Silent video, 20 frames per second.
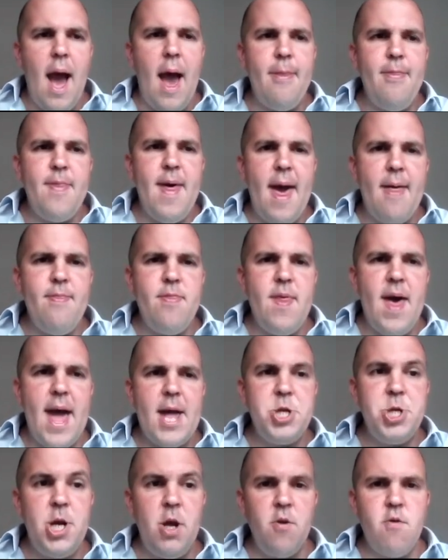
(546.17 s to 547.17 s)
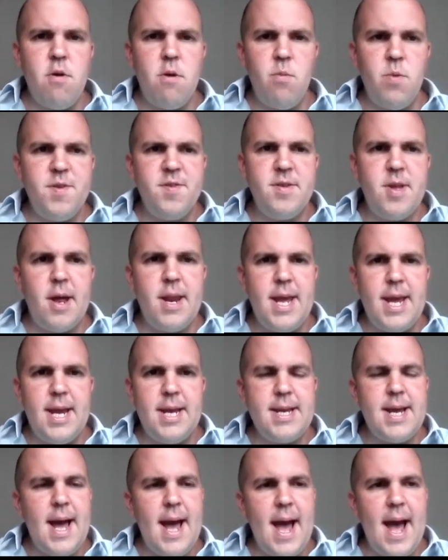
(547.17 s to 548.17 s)
And then their children were
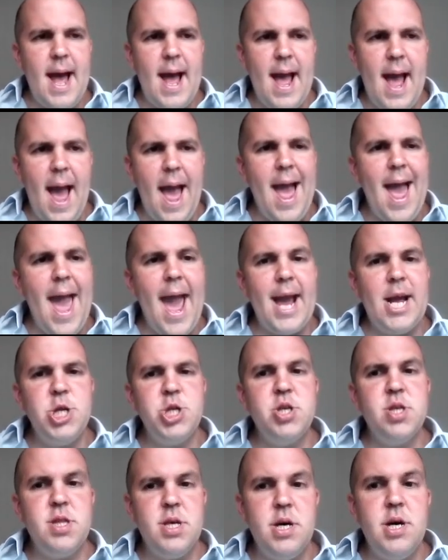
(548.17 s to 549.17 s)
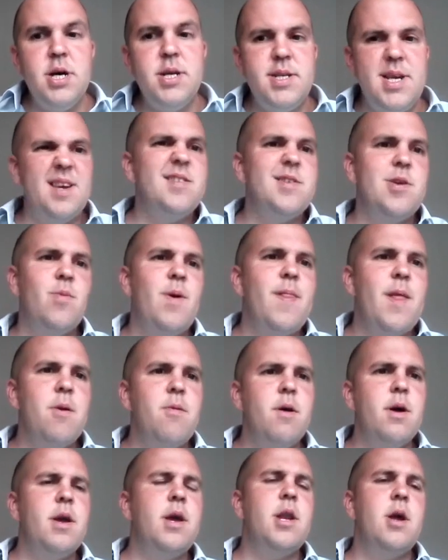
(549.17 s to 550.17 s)
studied at age 30, so when
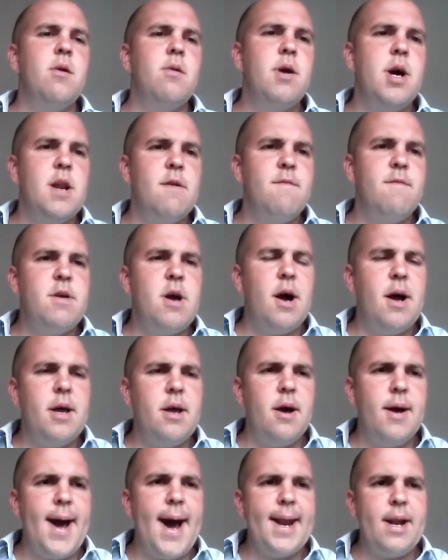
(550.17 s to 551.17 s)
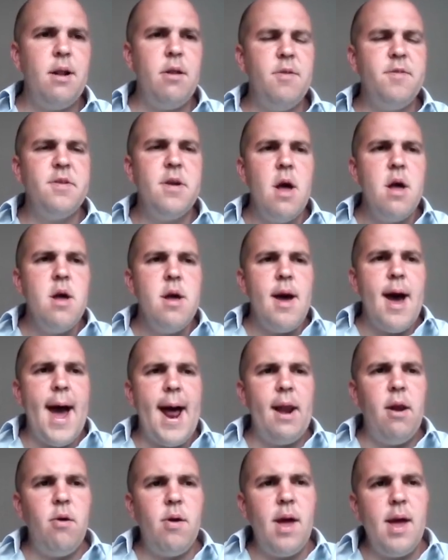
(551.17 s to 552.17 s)
they were, you know, kind of young adults,
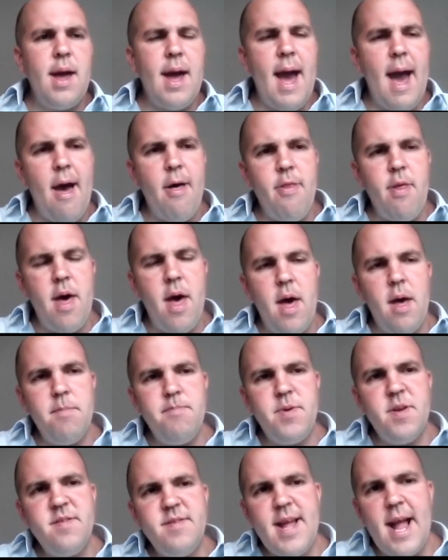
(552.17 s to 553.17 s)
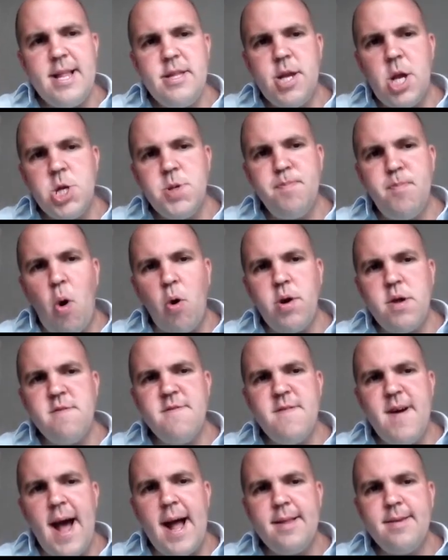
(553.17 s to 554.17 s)
and looking at their percentage body
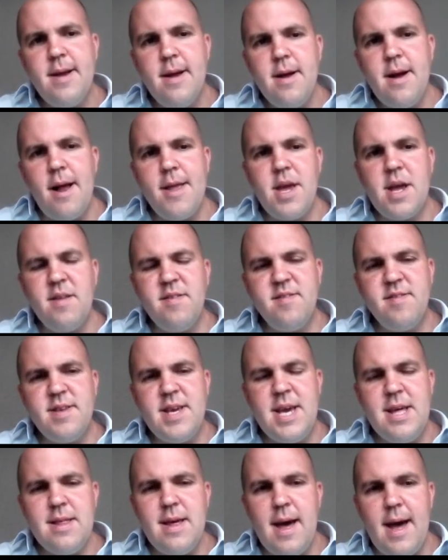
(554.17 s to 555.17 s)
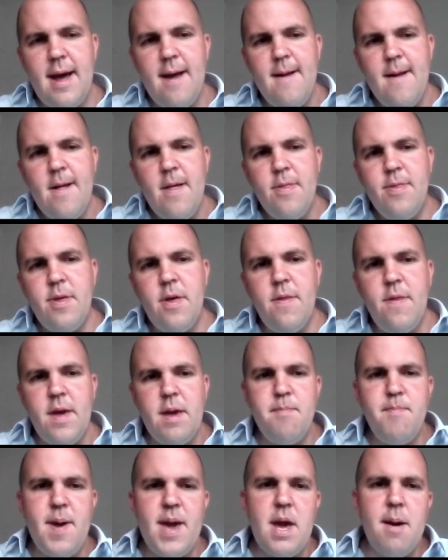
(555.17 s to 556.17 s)
fat. And you can see there that
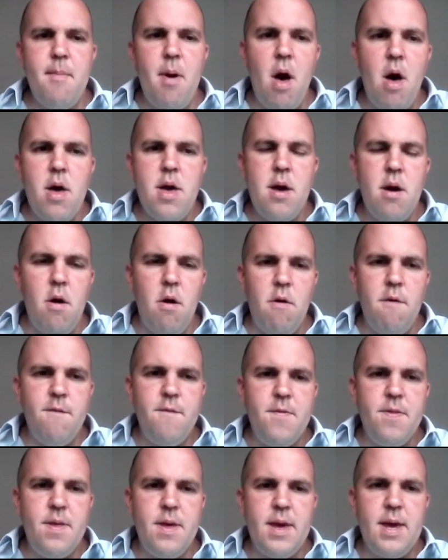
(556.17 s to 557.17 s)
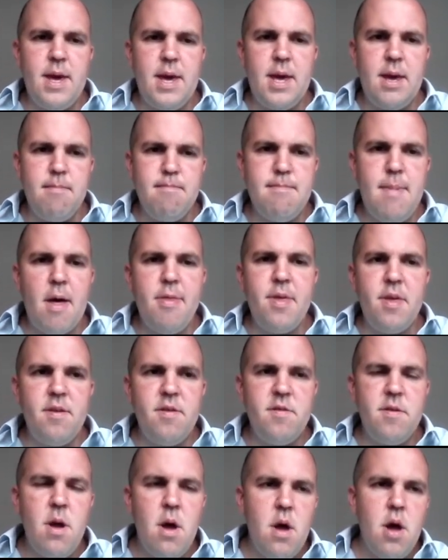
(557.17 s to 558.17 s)
the BMI of the
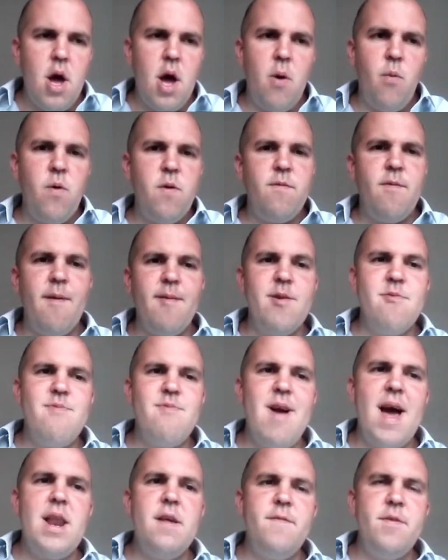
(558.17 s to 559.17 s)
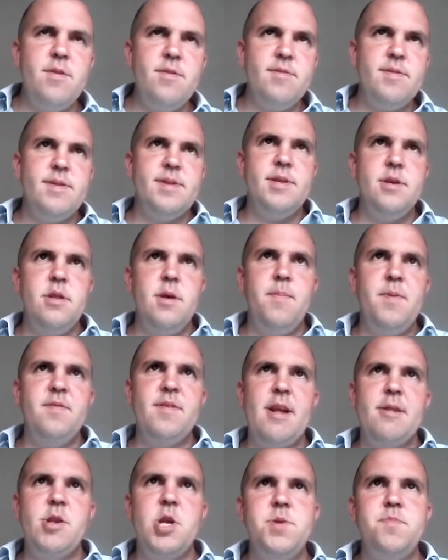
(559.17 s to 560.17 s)
mothers was very relevant to the
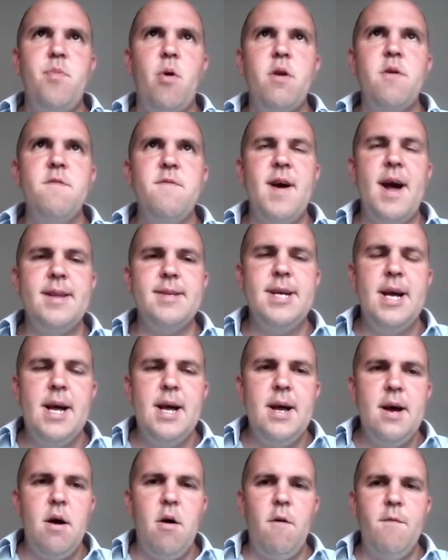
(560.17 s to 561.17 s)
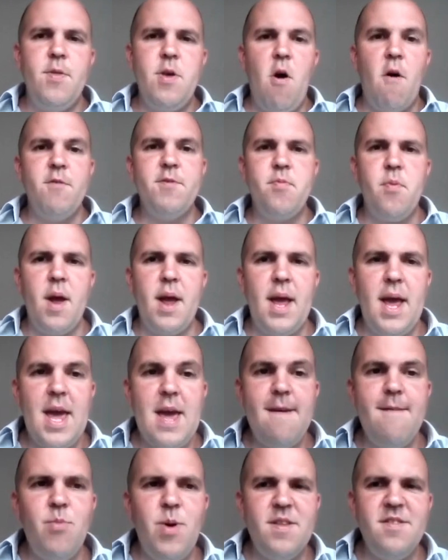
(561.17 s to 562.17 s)
percentage body fat of the offspring,
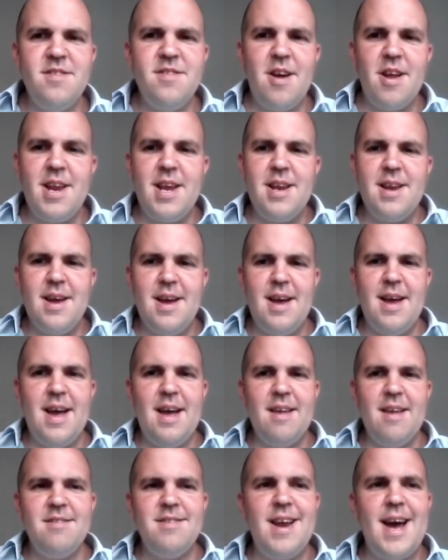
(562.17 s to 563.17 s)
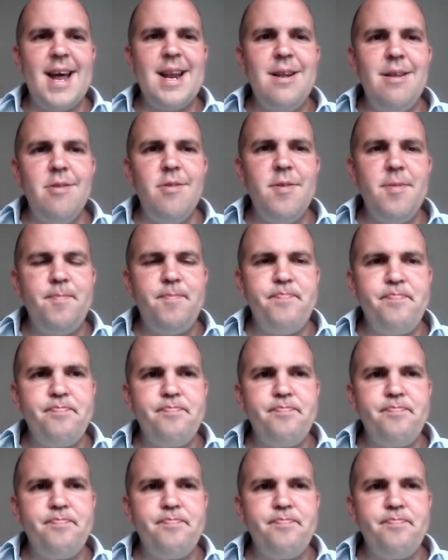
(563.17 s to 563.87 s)
even when studied as an adult.